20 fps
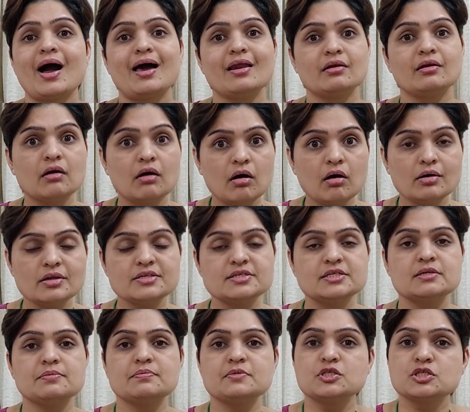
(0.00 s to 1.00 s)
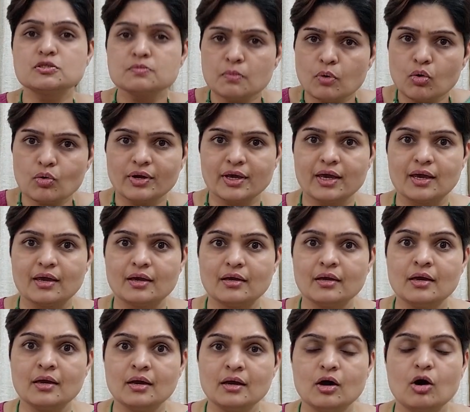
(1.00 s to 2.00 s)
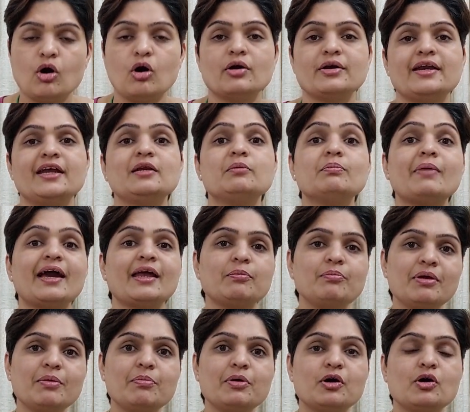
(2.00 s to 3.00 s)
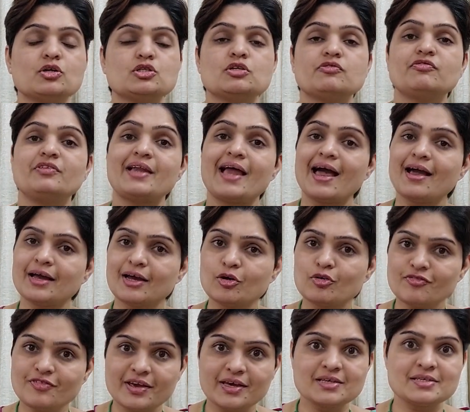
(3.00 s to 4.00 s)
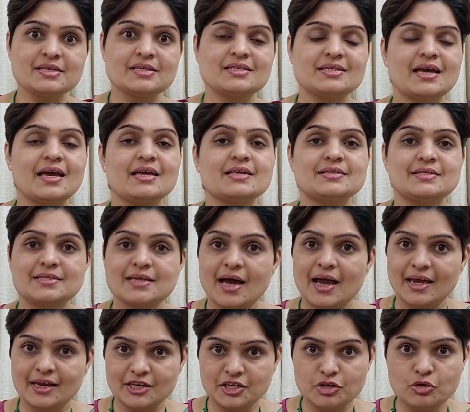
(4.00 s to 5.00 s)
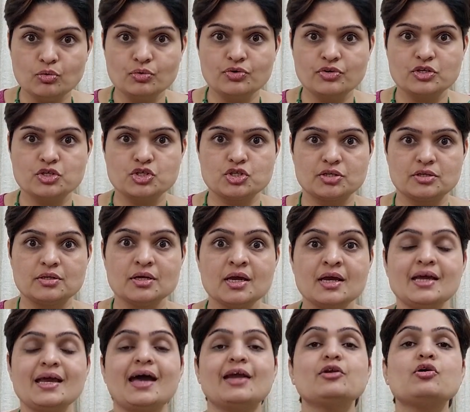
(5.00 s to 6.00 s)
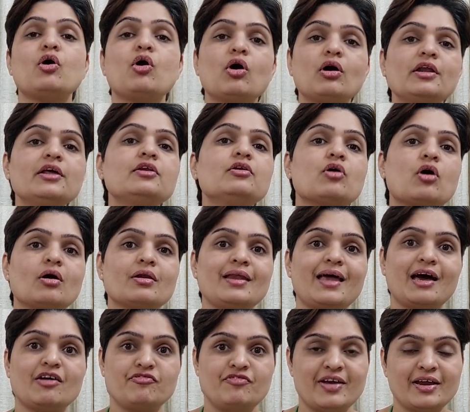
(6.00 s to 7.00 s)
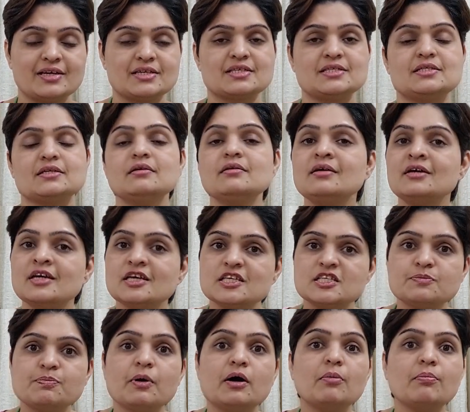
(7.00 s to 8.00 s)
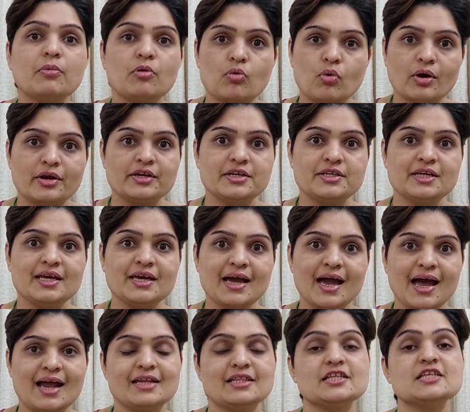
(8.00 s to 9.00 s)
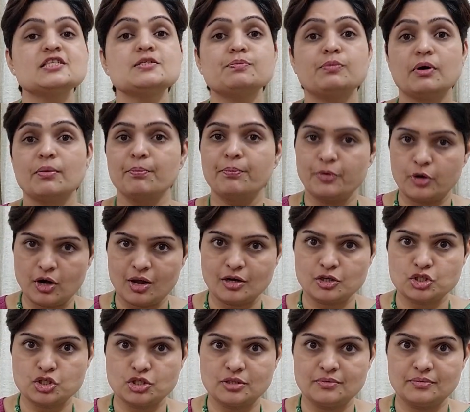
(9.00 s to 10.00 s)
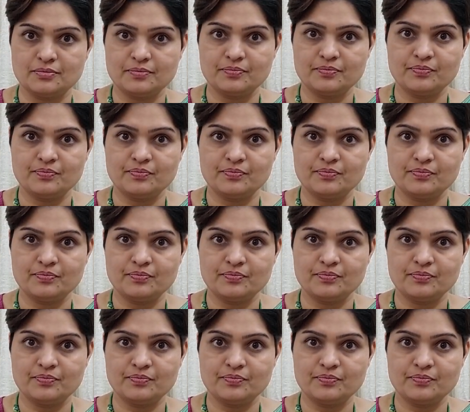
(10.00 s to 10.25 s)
alcoholism, smoking, or it might be because of lack of exercise, diet, nutrition, and all in all affects the sperm quality and the sperm production.